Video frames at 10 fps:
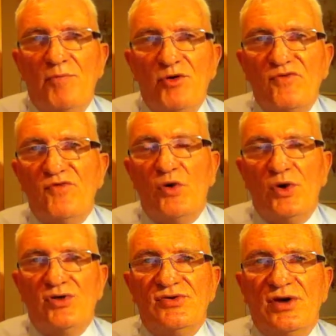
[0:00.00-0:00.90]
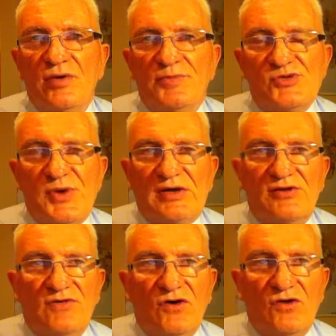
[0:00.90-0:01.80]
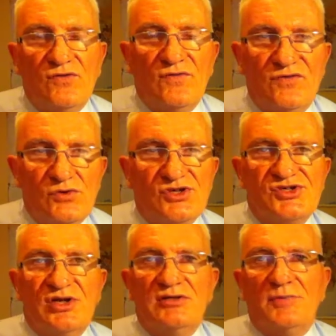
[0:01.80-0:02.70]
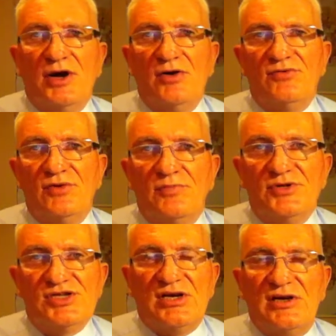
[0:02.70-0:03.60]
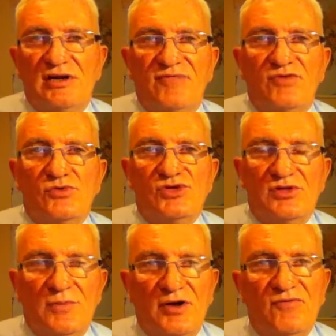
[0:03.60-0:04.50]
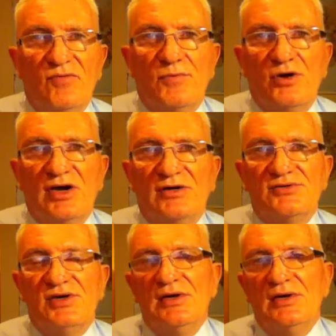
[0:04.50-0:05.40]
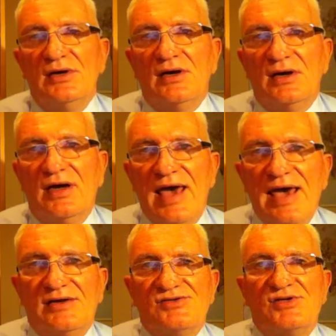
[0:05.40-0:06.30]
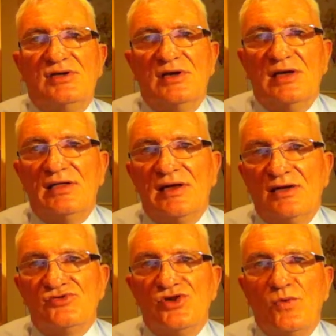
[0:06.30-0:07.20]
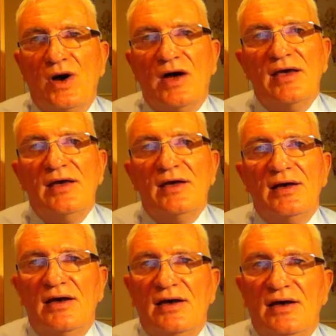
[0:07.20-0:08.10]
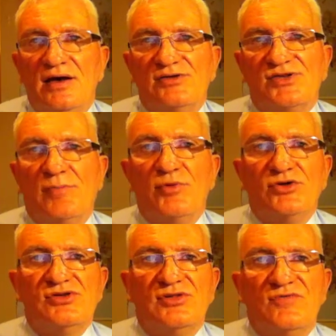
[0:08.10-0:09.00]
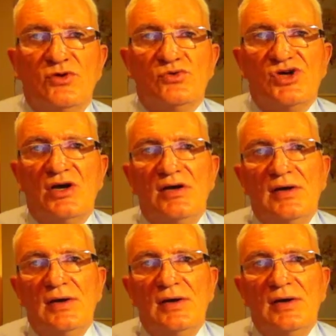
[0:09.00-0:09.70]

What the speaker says: put forward a perspective on future steel demand, and particularly future demand for product X in country Y at some point in the future.